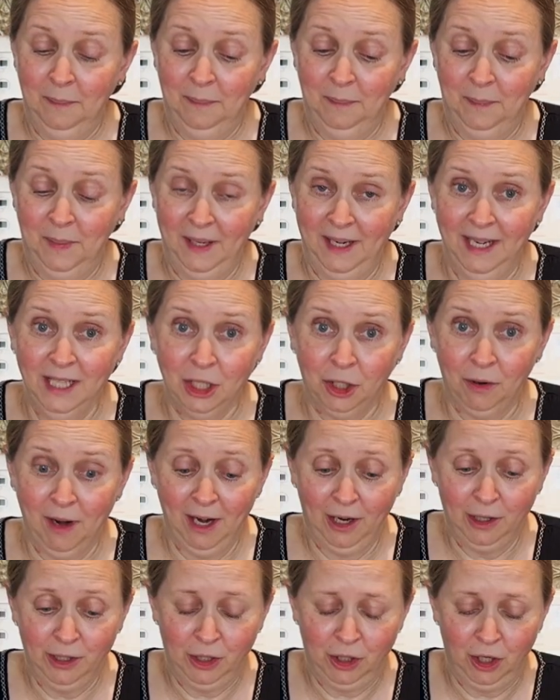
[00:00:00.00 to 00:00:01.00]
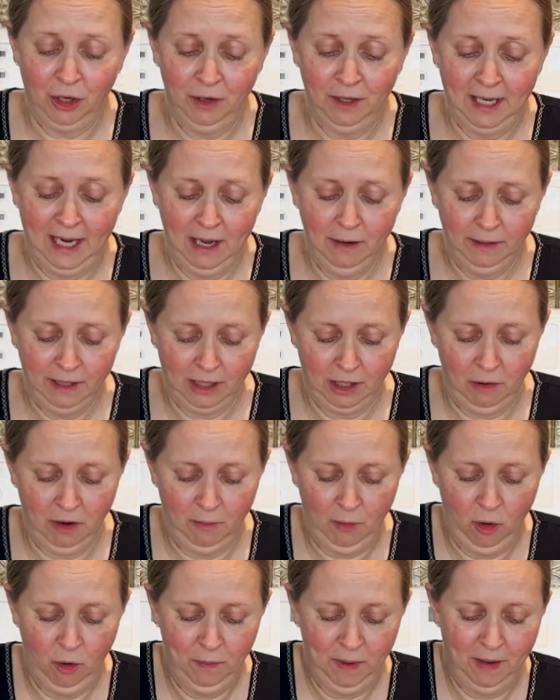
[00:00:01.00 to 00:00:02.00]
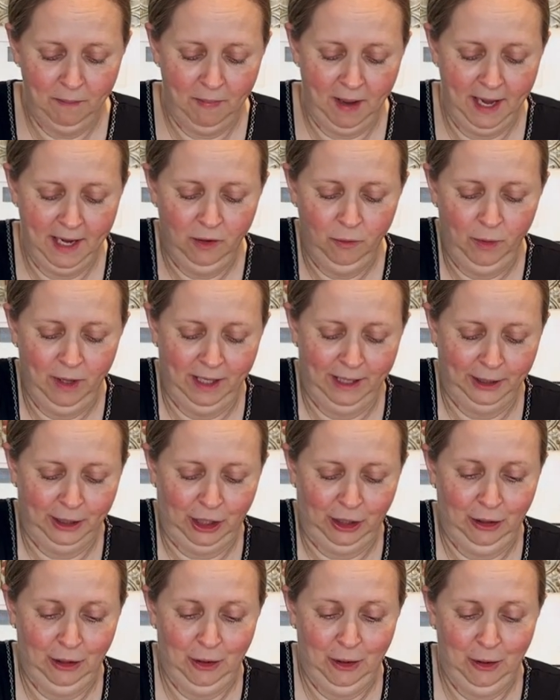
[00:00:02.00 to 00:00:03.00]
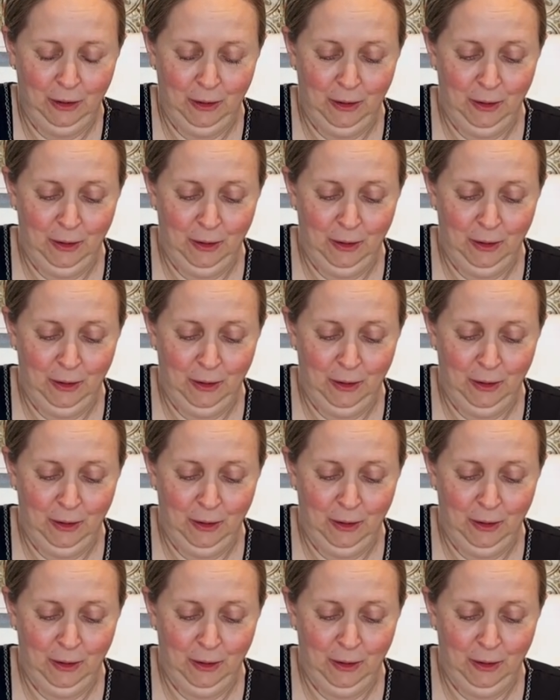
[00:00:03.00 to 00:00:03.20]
But his crackers turned out, so I'm hoping mine will too.